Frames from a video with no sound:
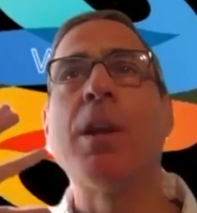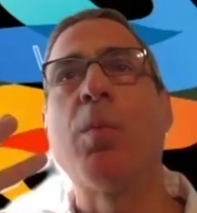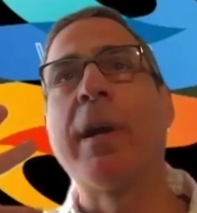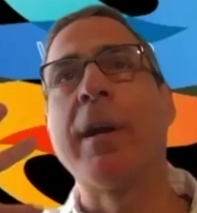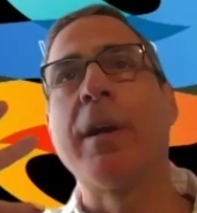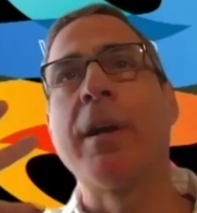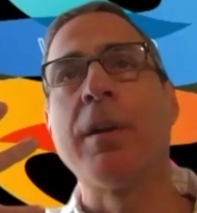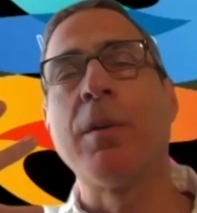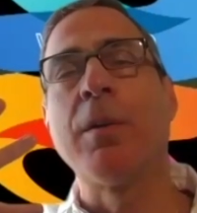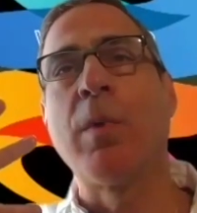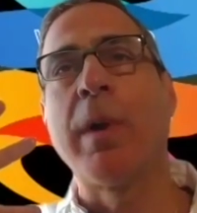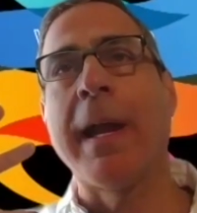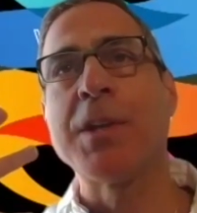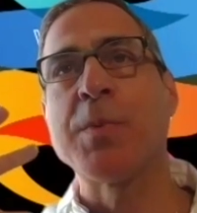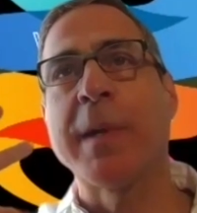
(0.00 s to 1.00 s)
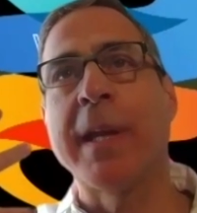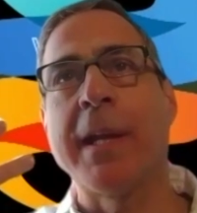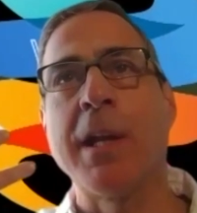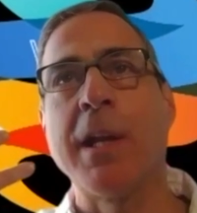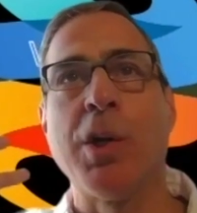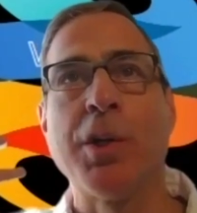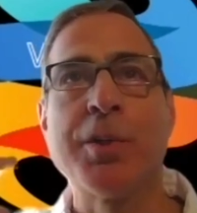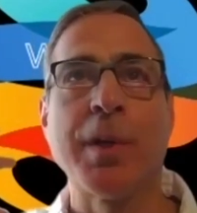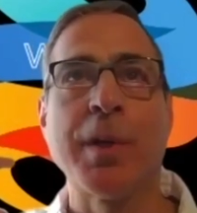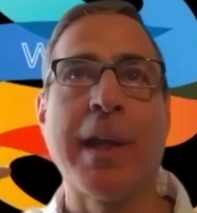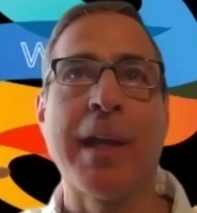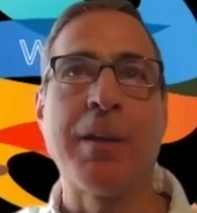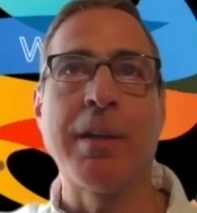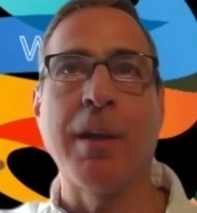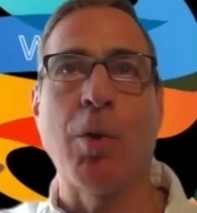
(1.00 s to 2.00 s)
where as we're getting older
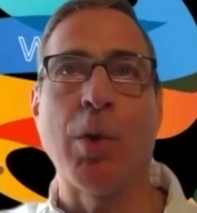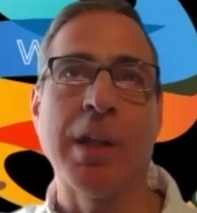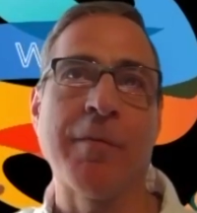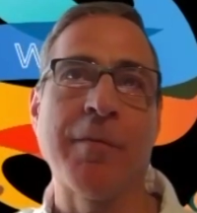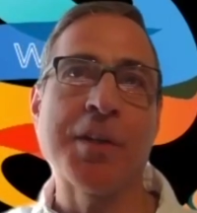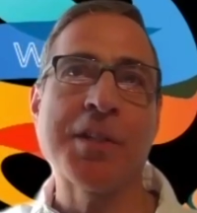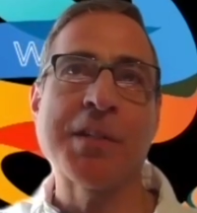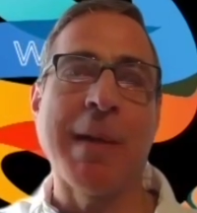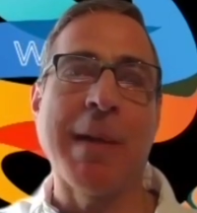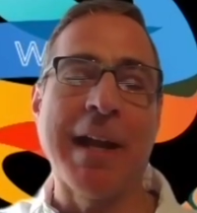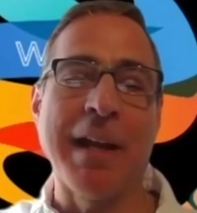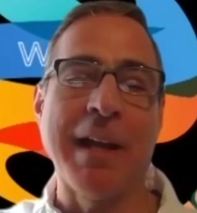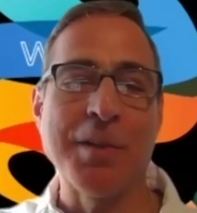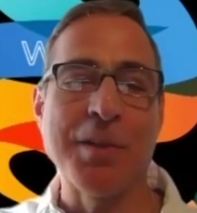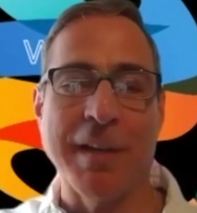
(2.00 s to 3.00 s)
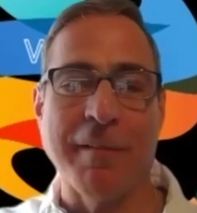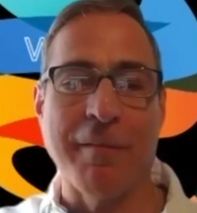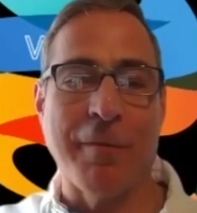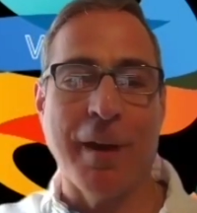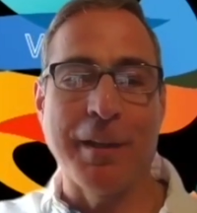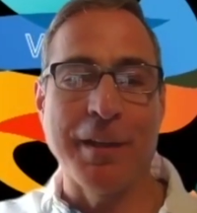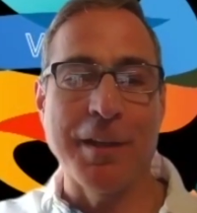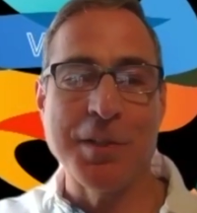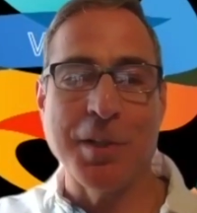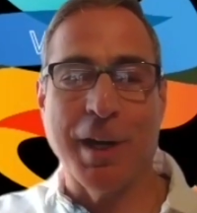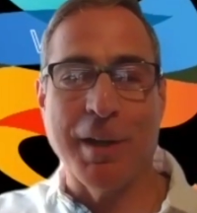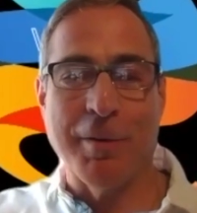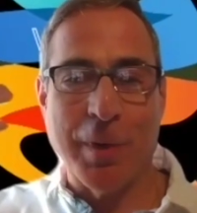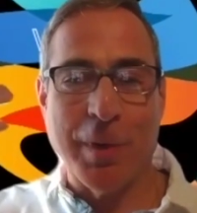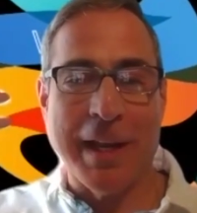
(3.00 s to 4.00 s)
and all of our smiles have finally
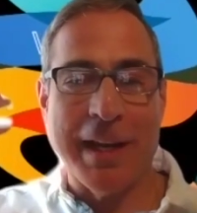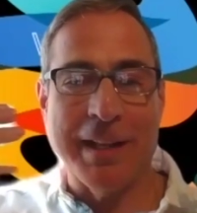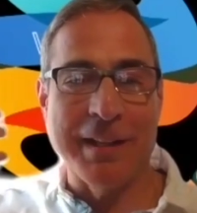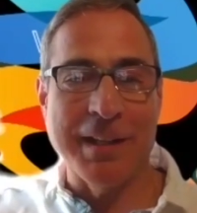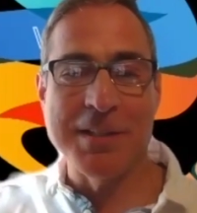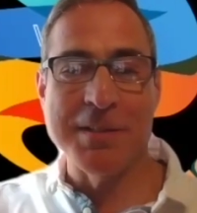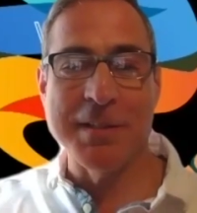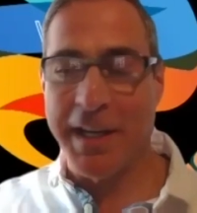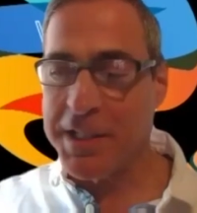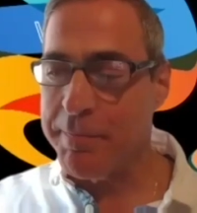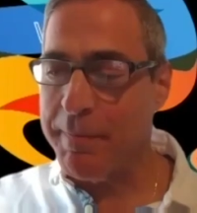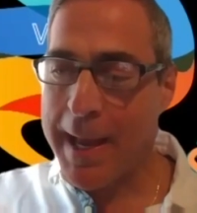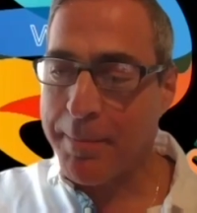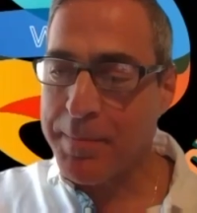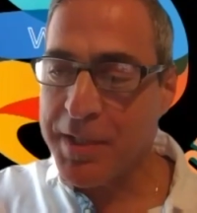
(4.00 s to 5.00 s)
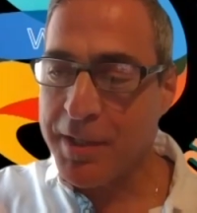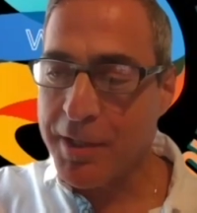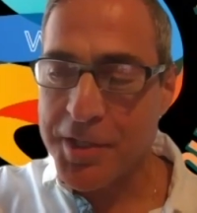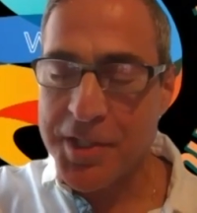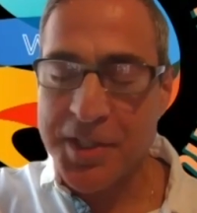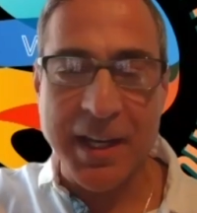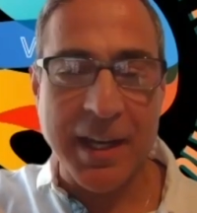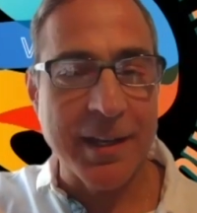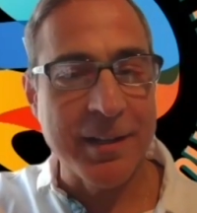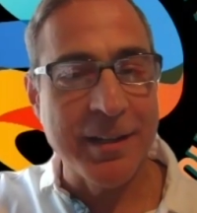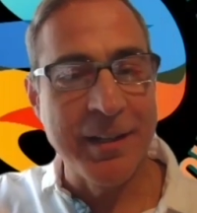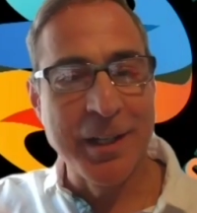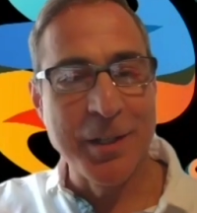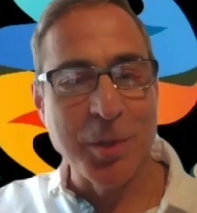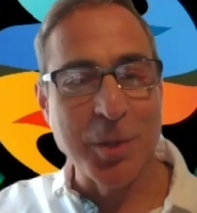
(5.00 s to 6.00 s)
started creating these nice maps in our skin,
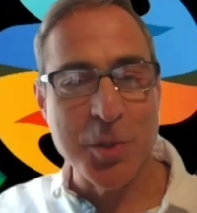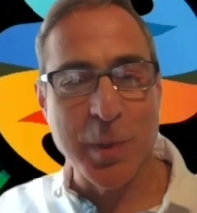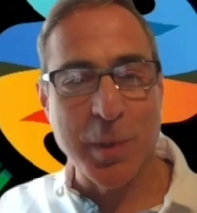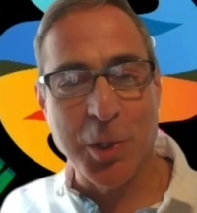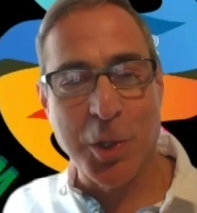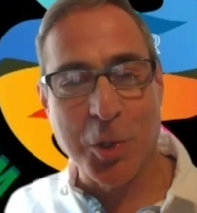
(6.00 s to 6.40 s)
which we call